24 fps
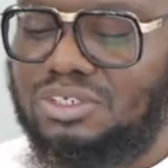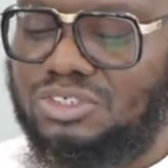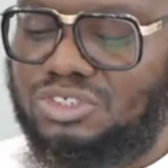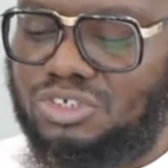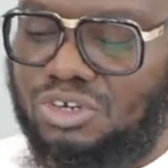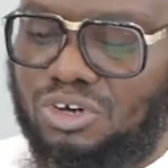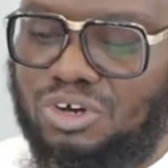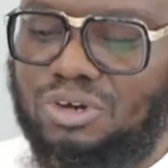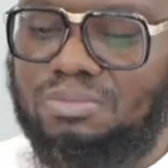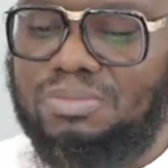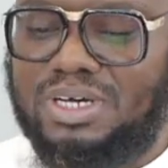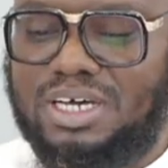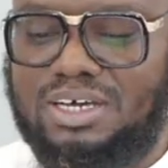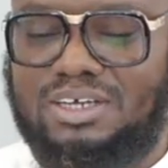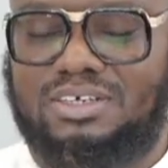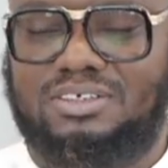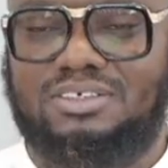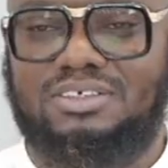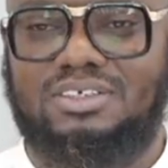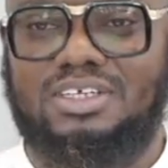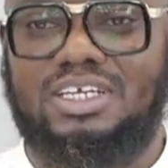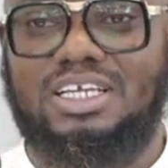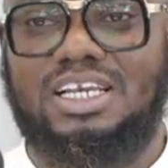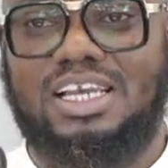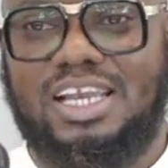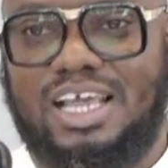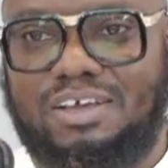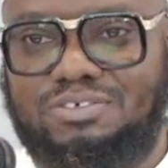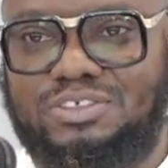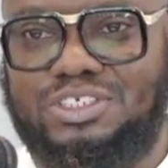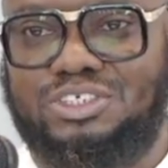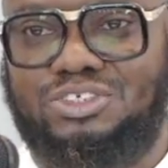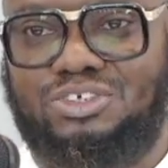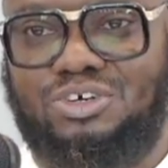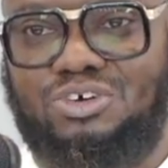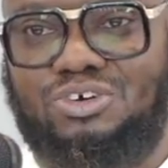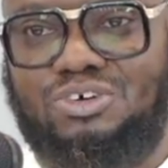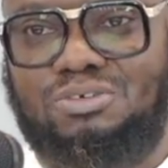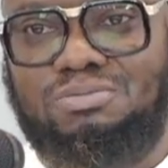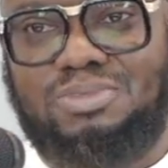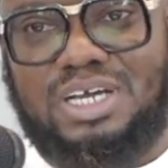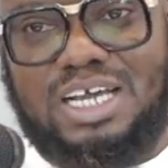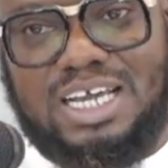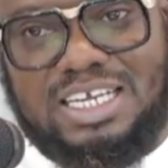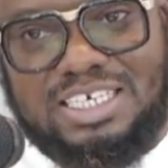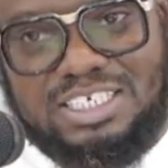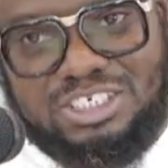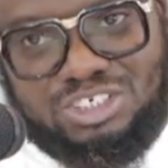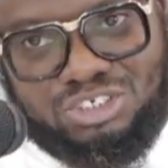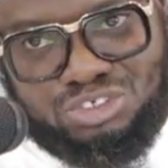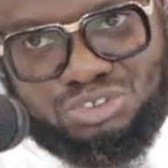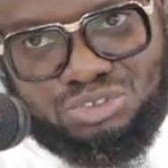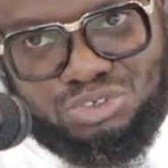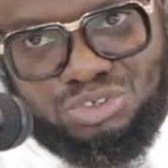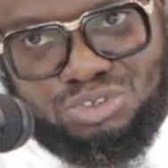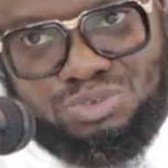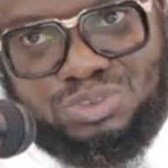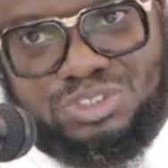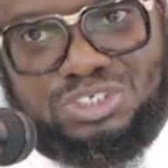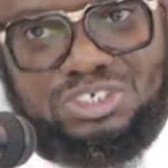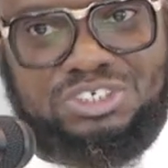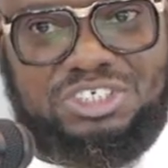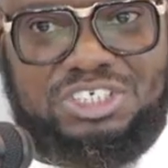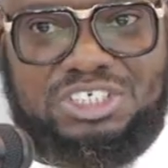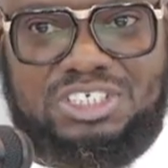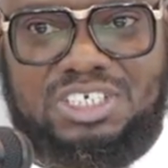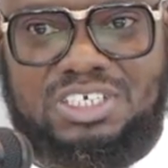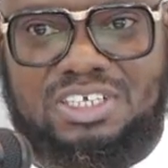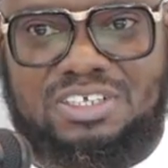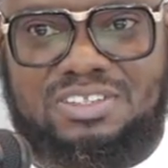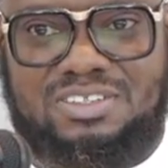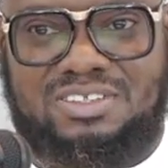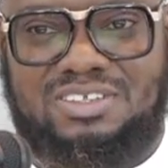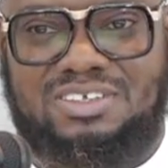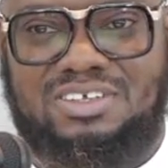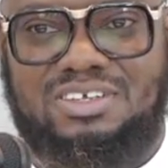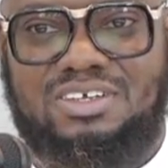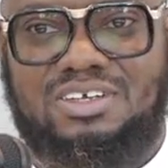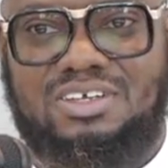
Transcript: So Umar, he left his home and his sword was unsheathed.